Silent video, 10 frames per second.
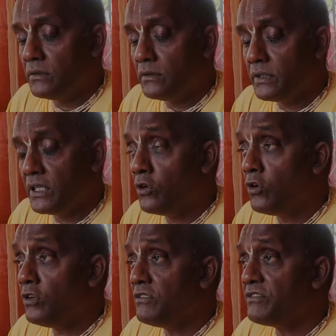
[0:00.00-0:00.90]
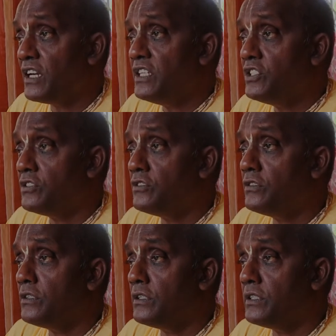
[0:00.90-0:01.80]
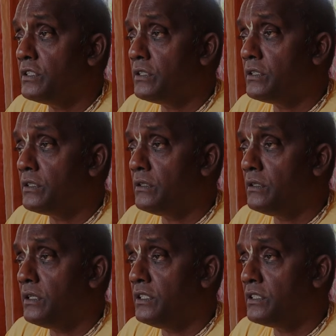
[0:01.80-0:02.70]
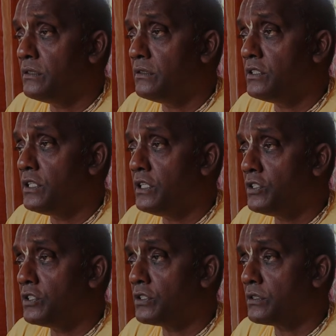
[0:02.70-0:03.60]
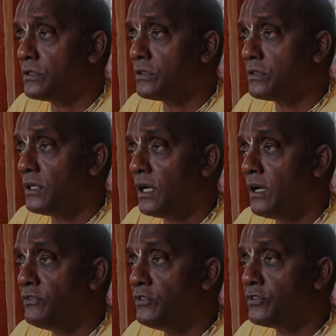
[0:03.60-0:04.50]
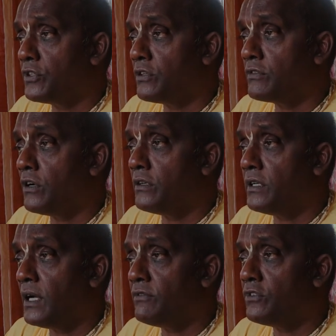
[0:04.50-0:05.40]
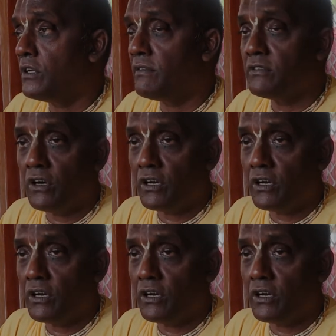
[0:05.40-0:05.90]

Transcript: goal of religion is to teach how to serve God, how to love God.